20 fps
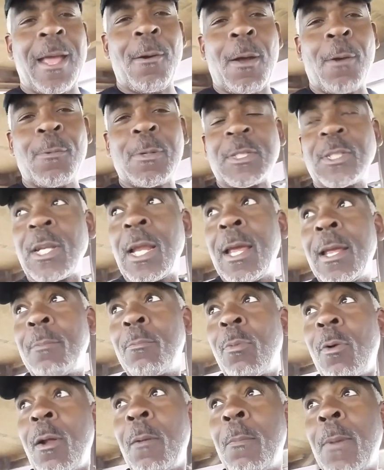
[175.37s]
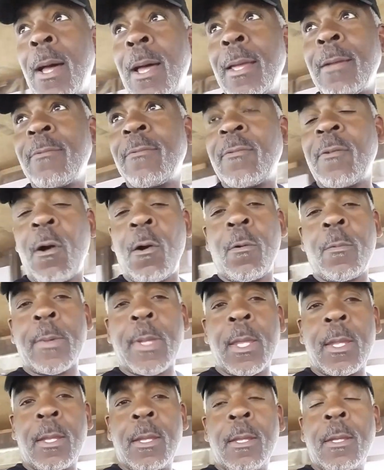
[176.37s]
now I wish I had brought my
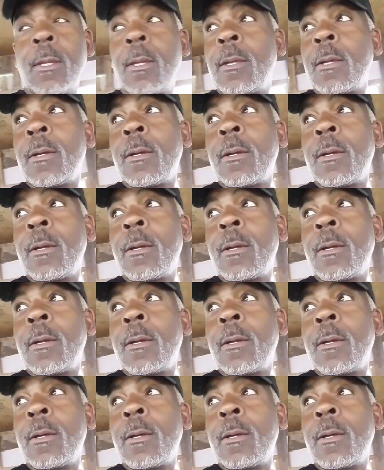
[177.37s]
foamy